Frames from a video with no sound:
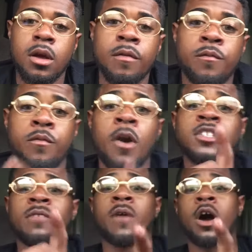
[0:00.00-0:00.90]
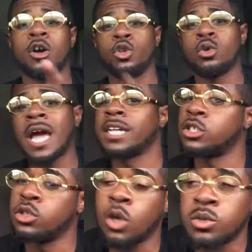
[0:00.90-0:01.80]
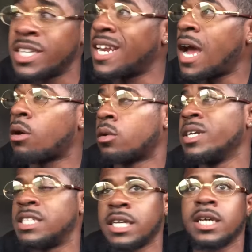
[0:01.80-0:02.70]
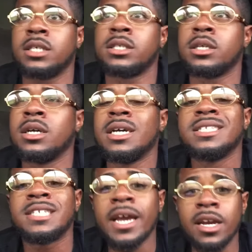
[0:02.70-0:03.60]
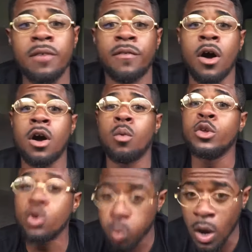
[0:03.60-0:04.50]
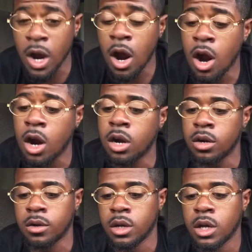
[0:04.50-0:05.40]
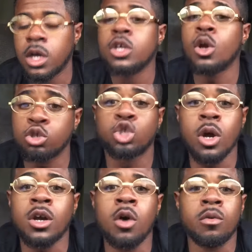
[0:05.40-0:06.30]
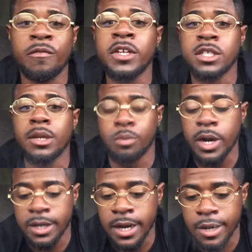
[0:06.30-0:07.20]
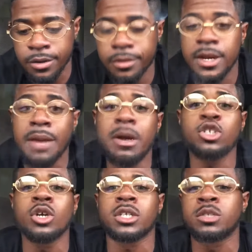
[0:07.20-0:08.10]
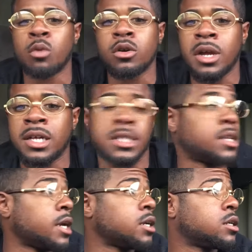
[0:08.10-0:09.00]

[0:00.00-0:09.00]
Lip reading: First of all, you got your 10-hour resets. Second of all, when you run hard, your truck gonna eventually break down. Like my truck just broke down today.